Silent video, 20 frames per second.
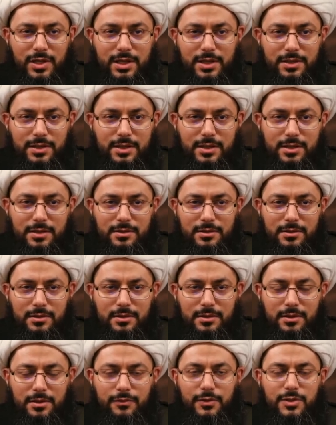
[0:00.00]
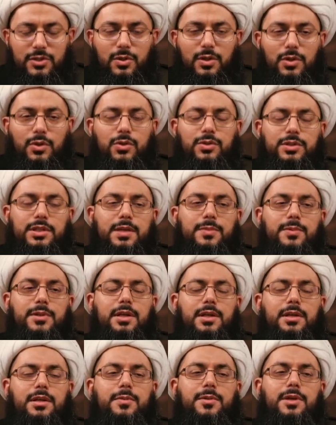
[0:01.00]
So, do you not know that's
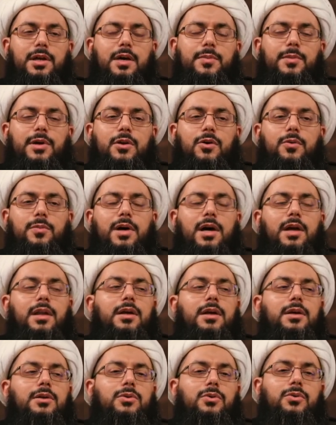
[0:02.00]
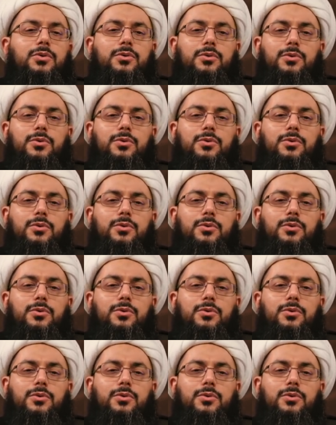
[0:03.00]
the case for Sulh Hudaybiyah?